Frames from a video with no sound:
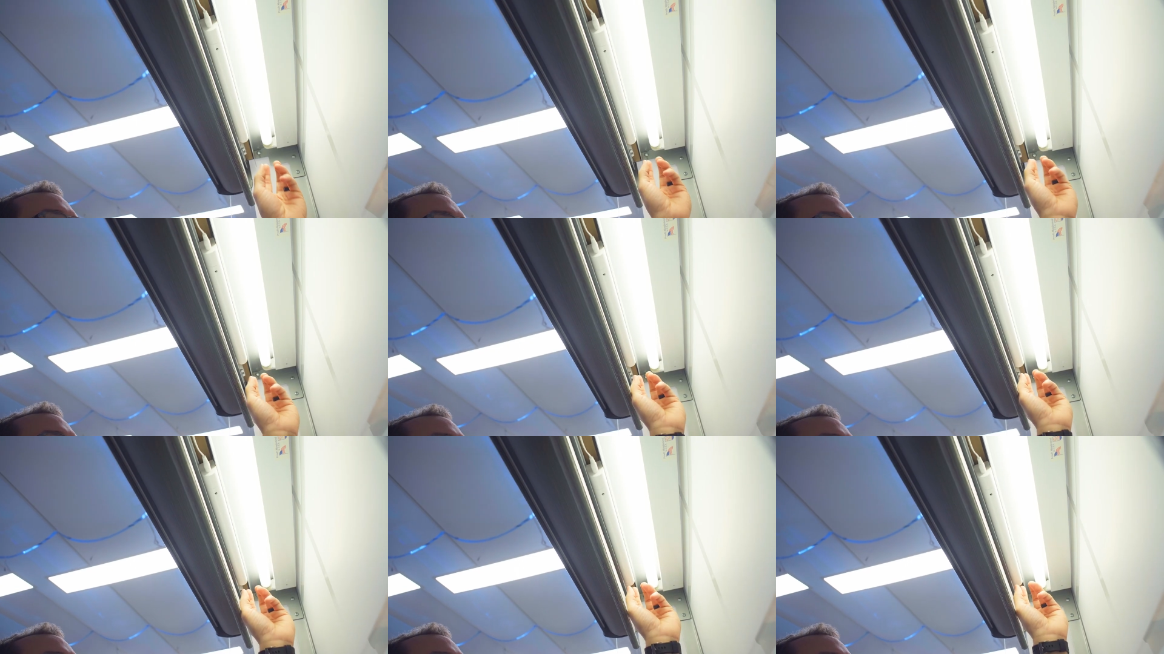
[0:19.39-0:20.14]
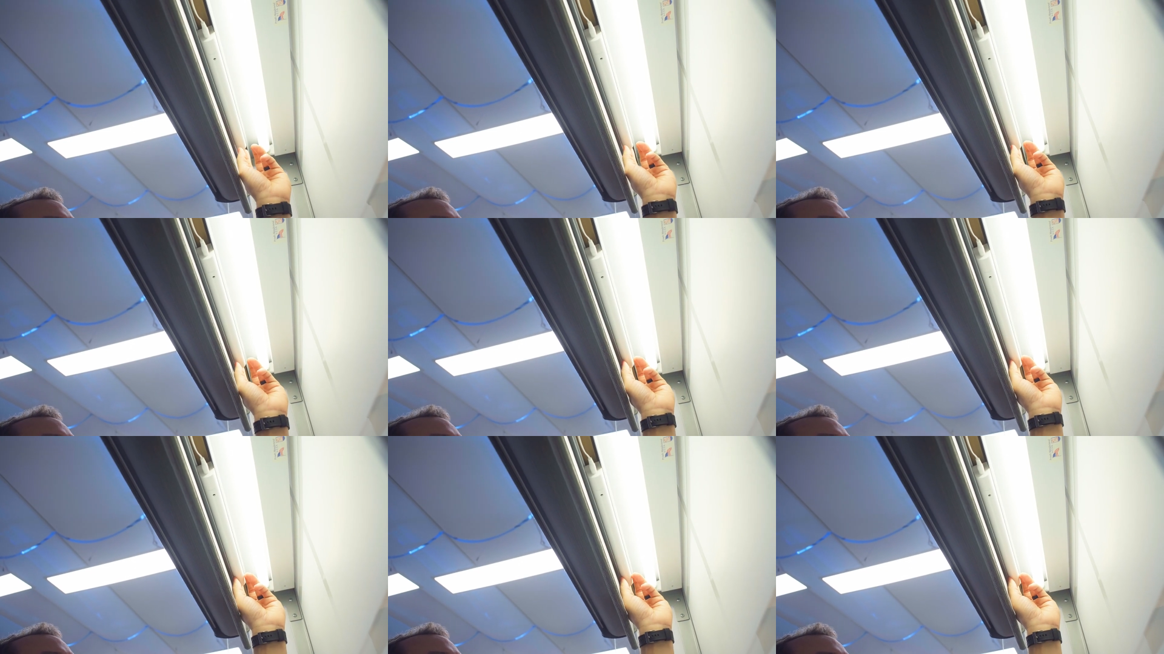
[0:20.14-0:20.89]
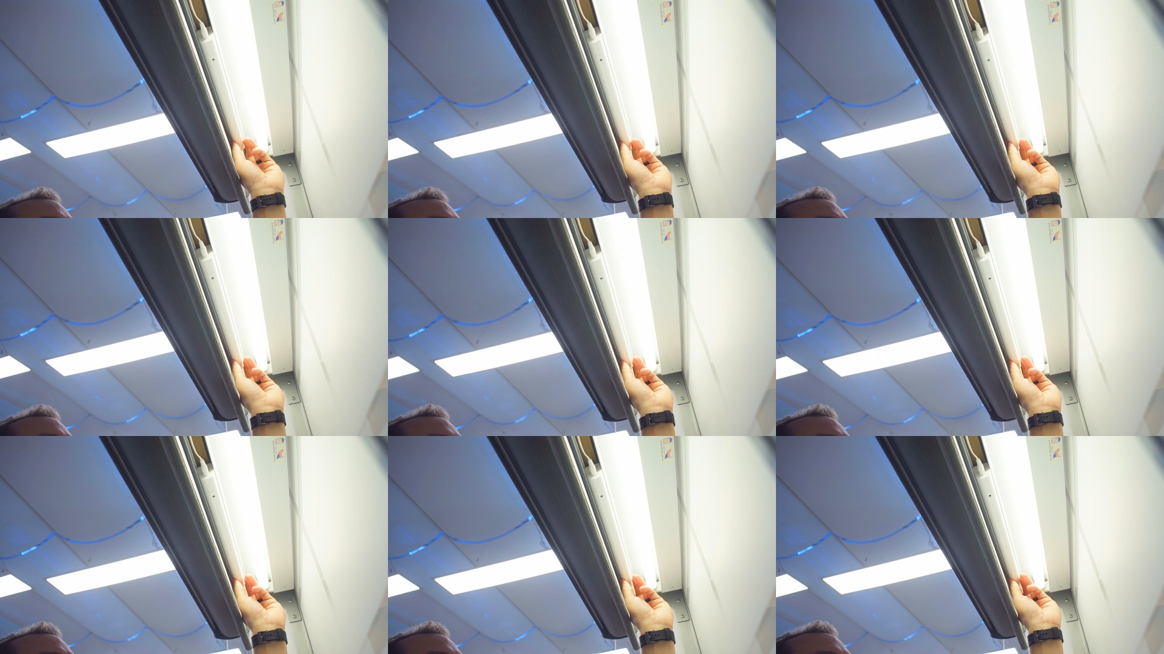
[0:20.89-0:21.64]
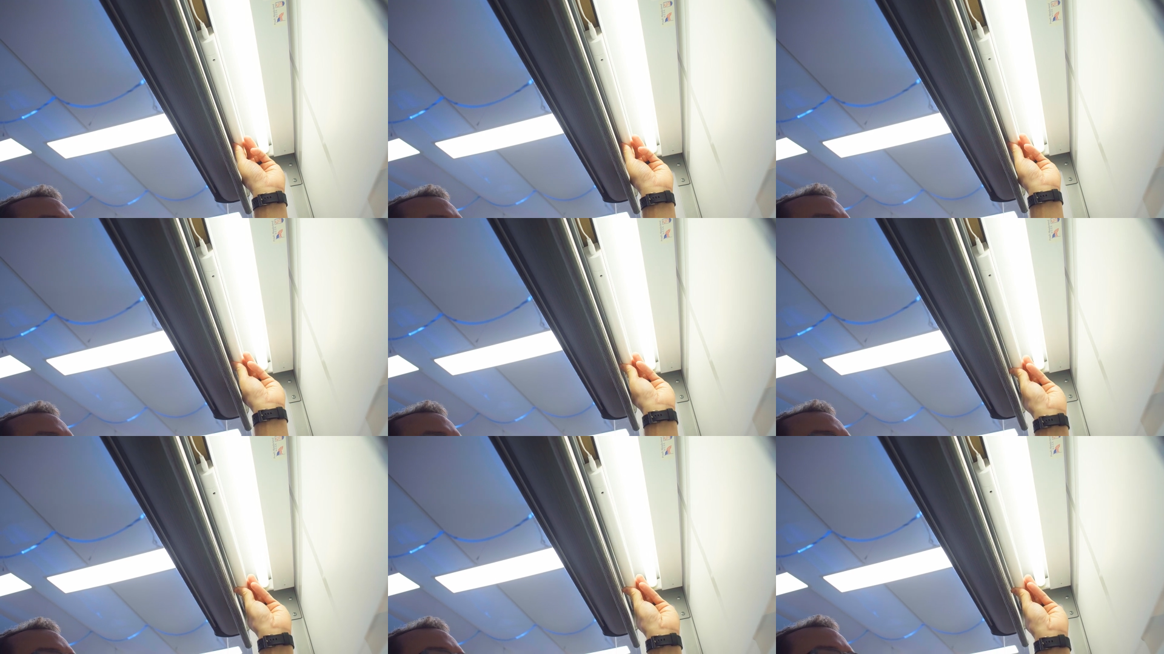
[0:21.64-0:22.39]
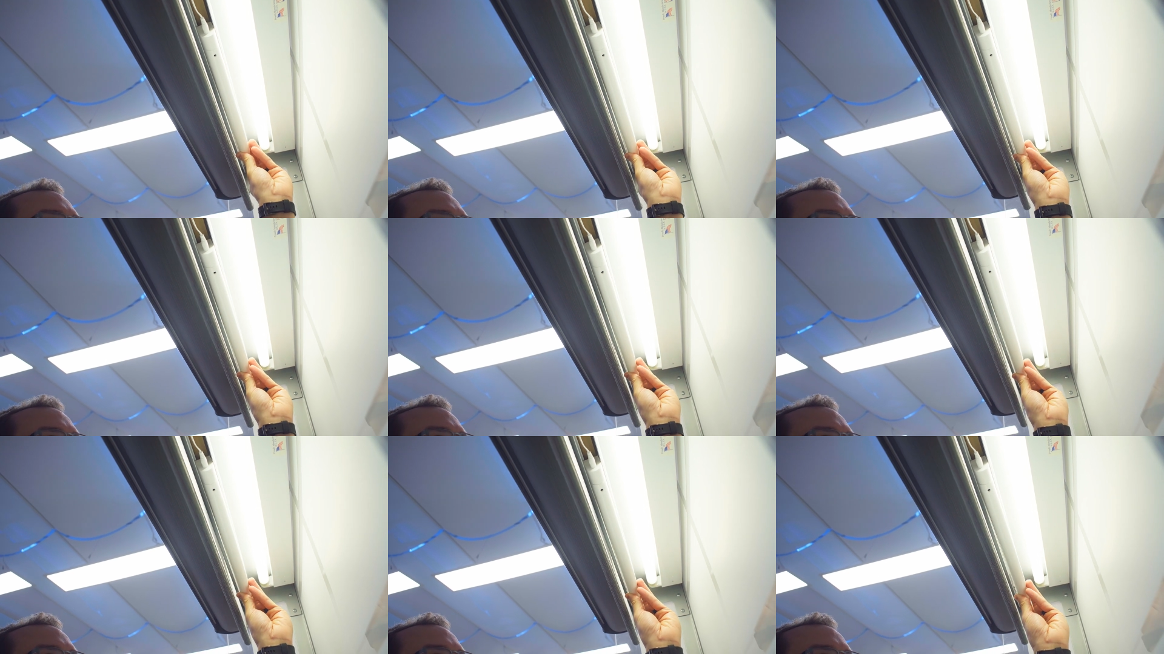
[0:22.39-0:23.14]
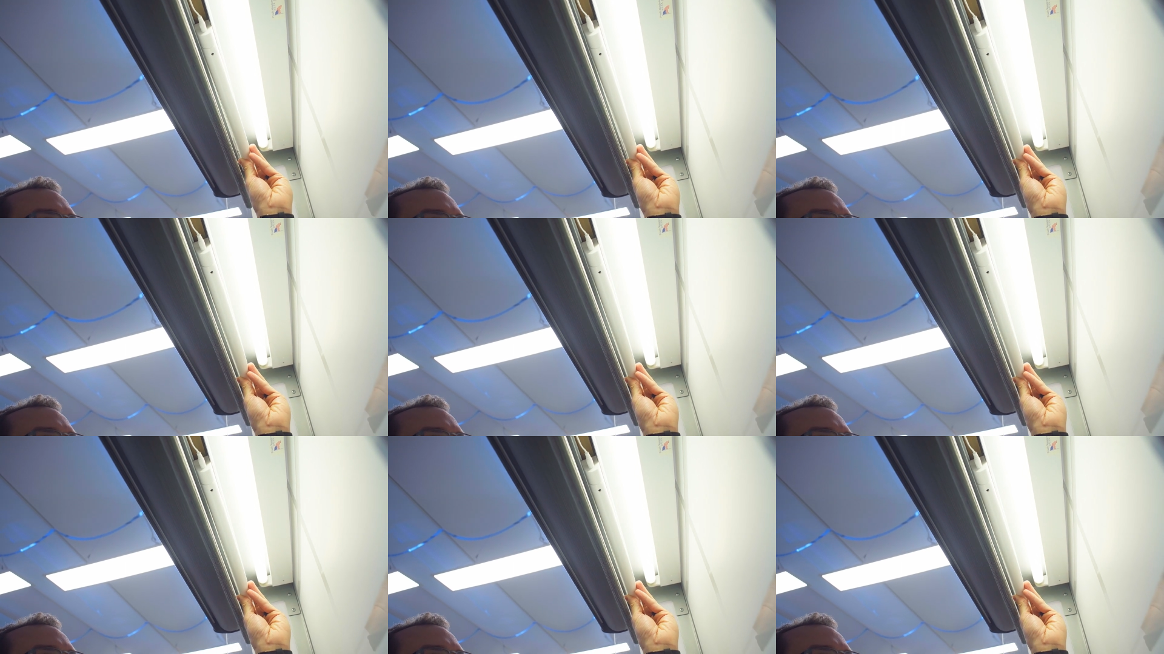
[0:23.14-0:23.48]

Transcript: No face is visible, so there are no lips to read.